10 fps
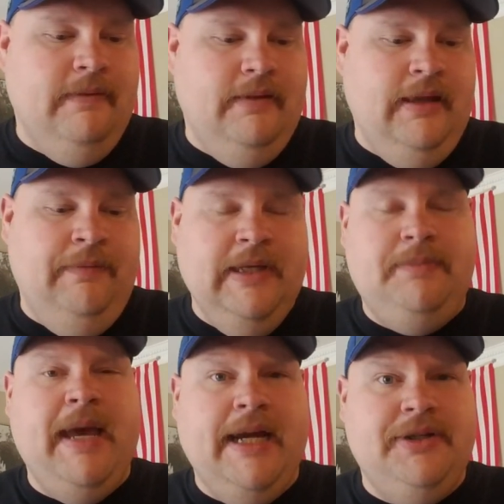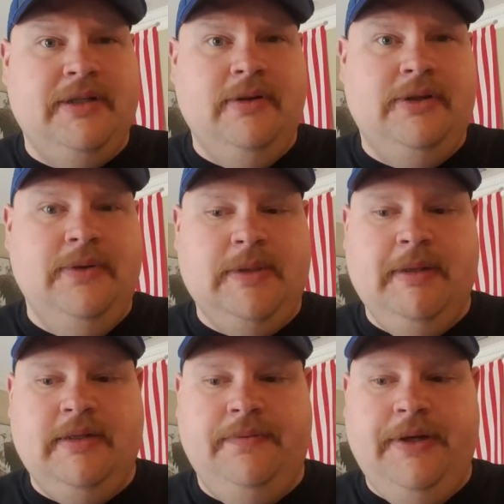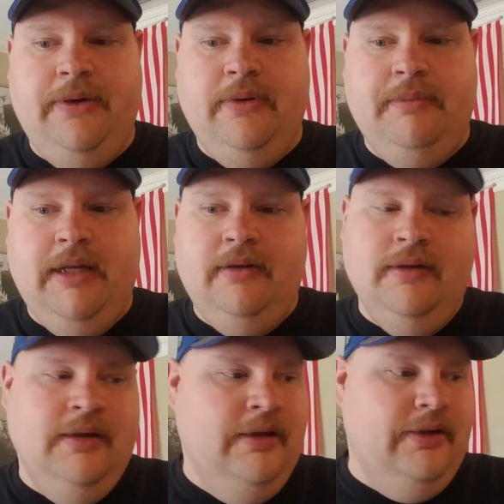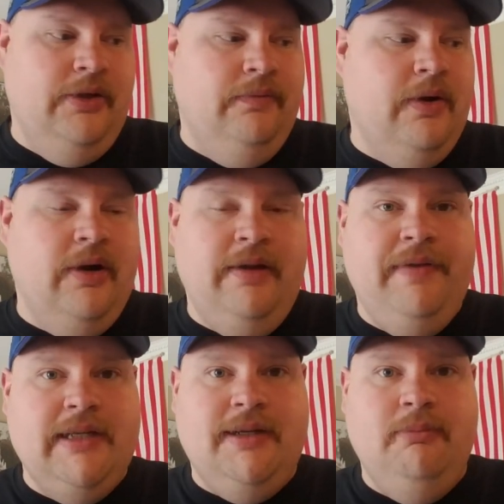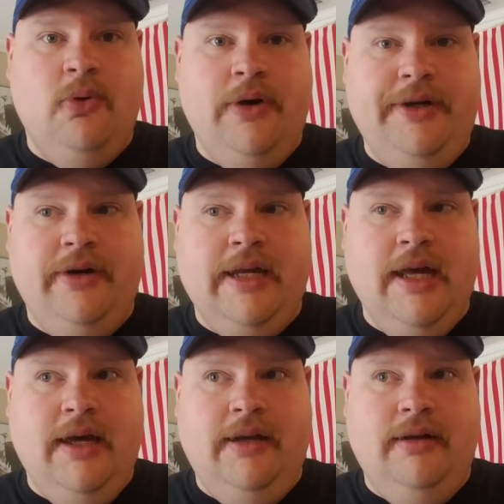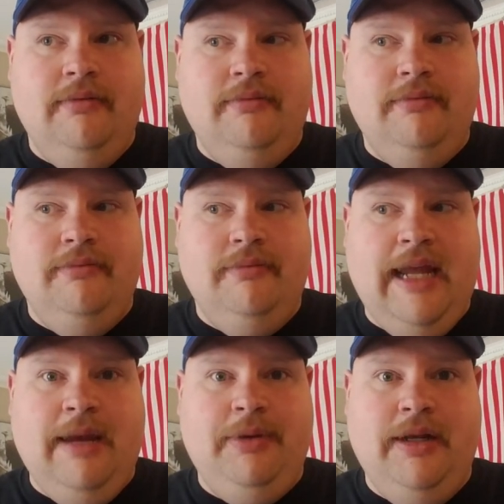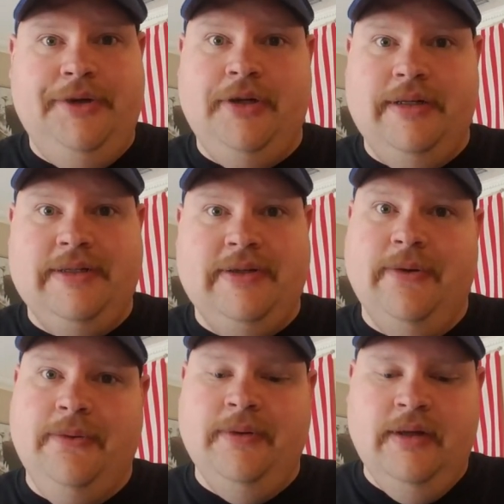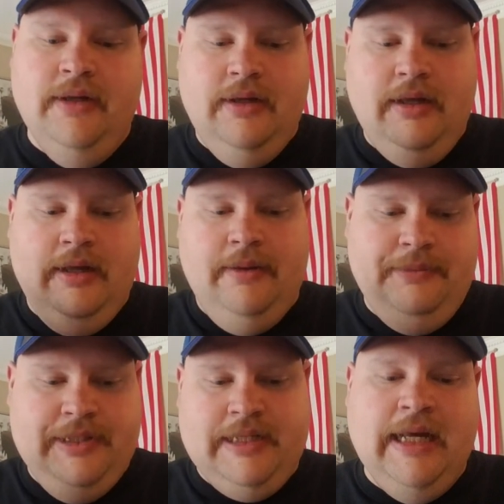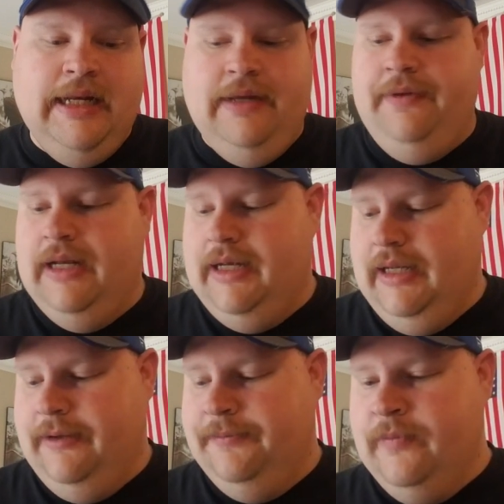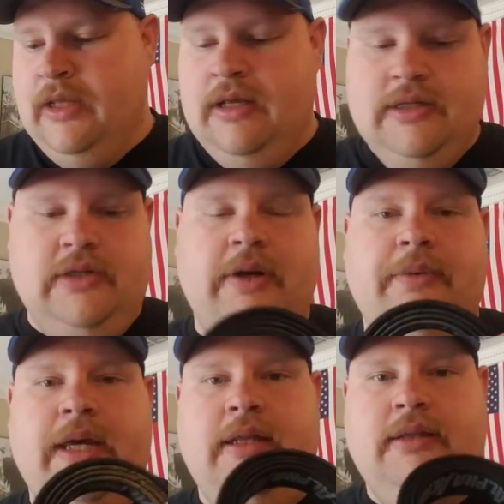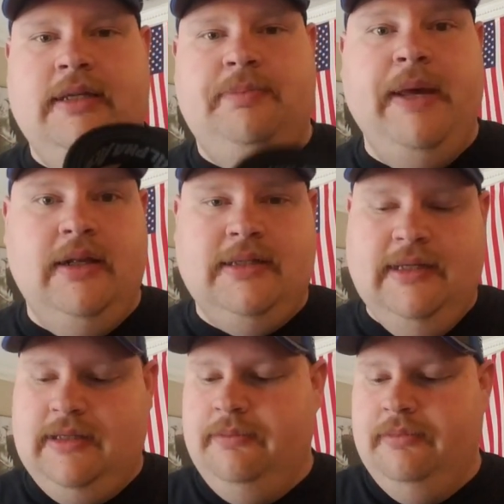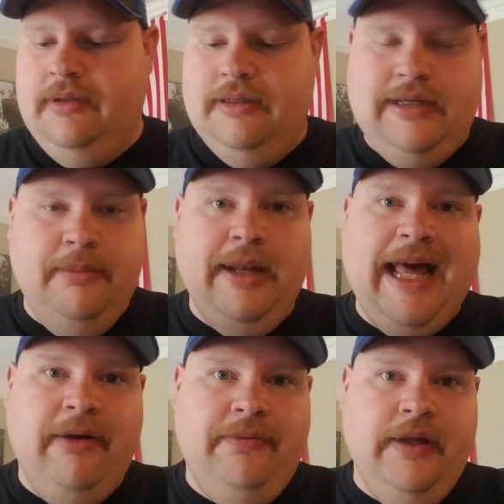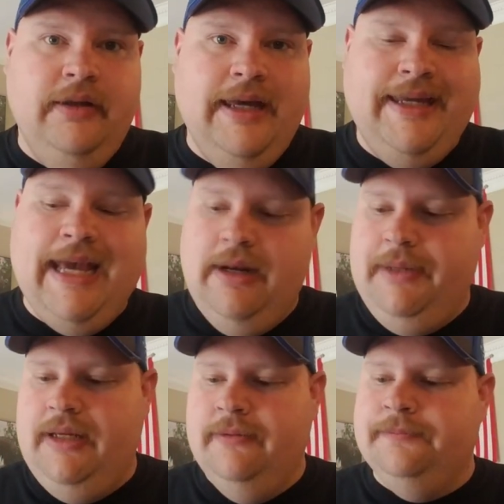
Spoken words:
this package is a little too expensive for you, I mean, you've already invested more in your gun and ammunition. So just to kind of give you an idea. So anyway, this belt system, Double Alpha Academy,